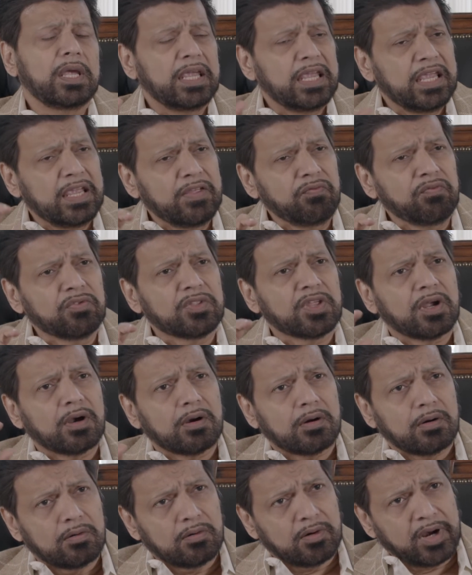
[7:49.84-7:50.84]
in the
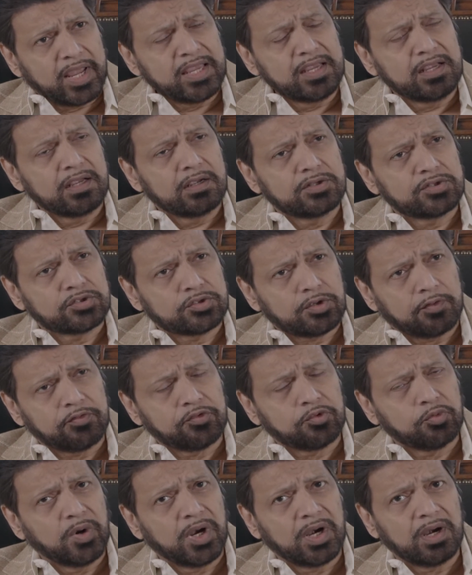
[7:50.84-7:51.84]
Wrike
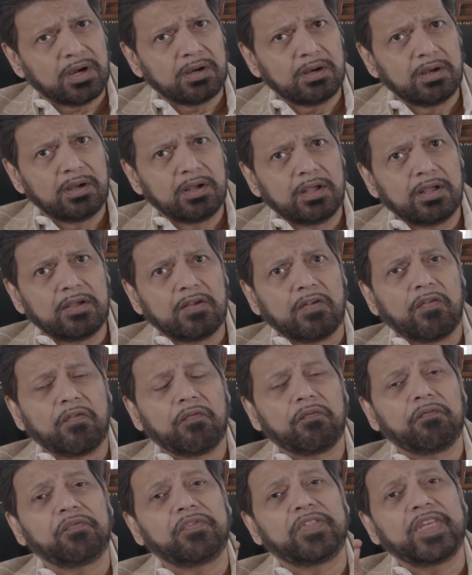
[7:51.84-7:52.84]
software,
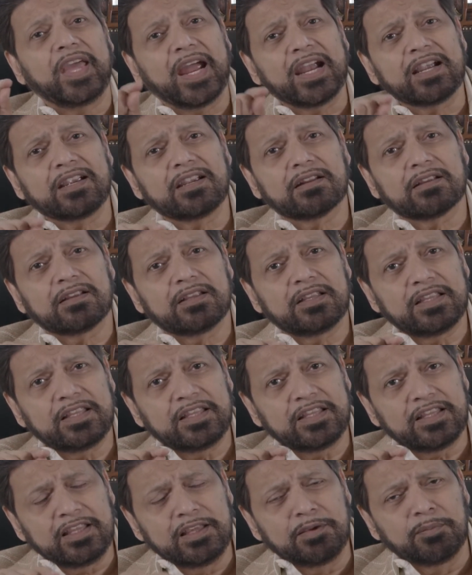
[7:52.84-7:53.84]
that
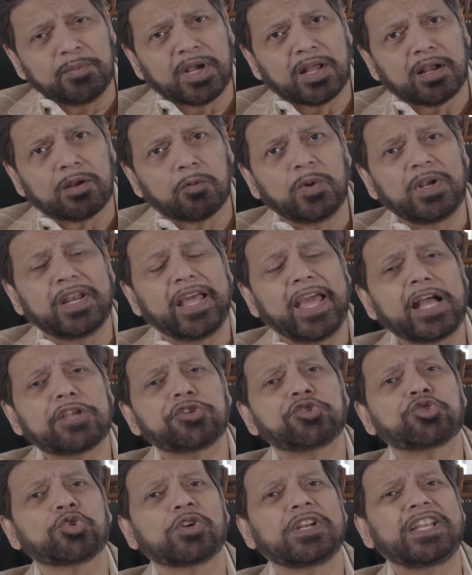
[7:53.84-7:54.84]
email will
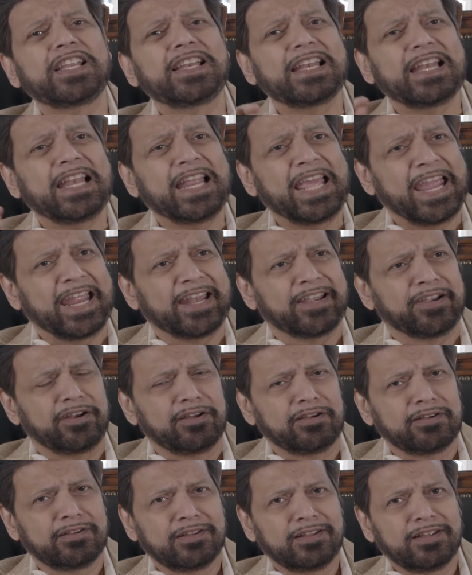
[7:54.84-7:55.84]
actually land
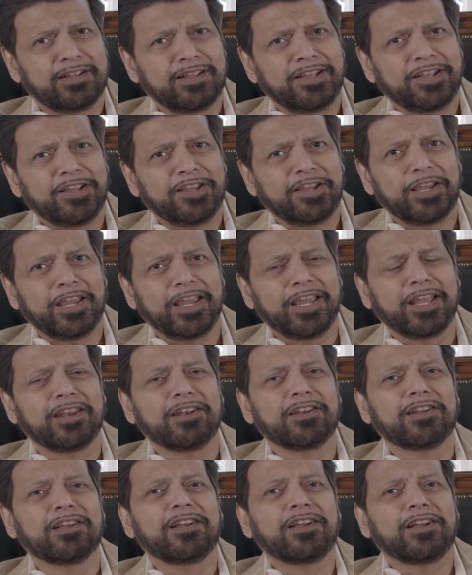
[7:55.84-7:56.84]

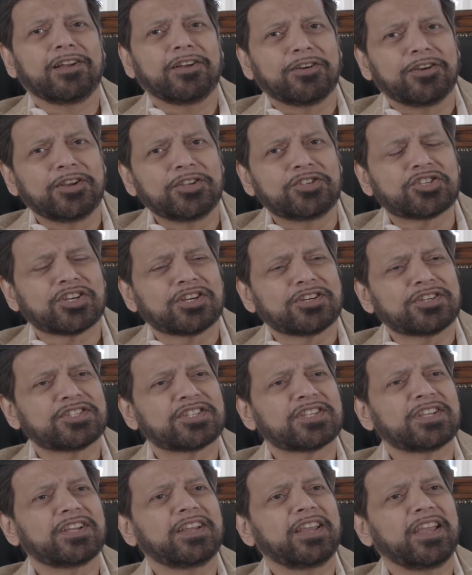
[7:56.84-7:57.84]
in Richard's
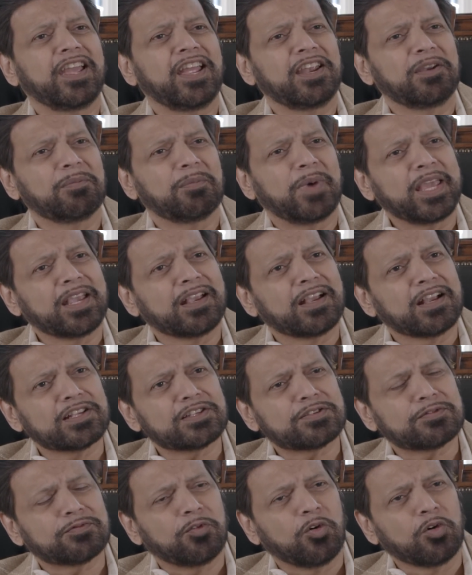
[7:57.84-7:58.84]
and
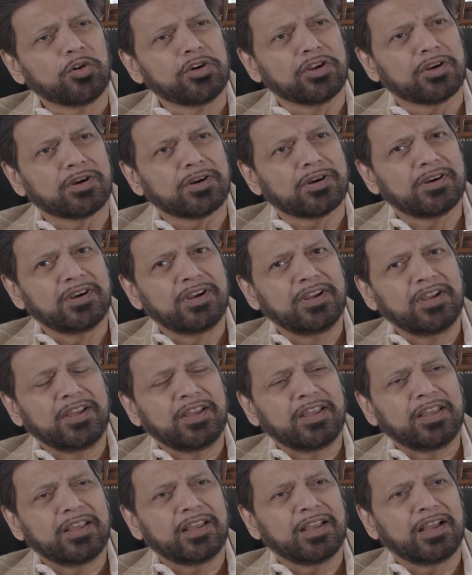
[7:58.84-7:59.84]
Micah's folder
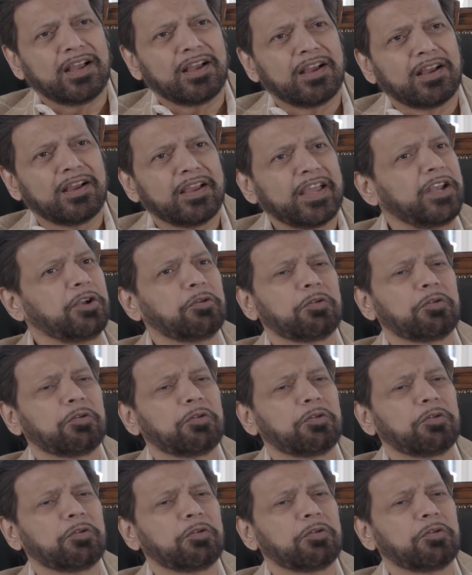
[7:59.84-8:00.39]
uh, and it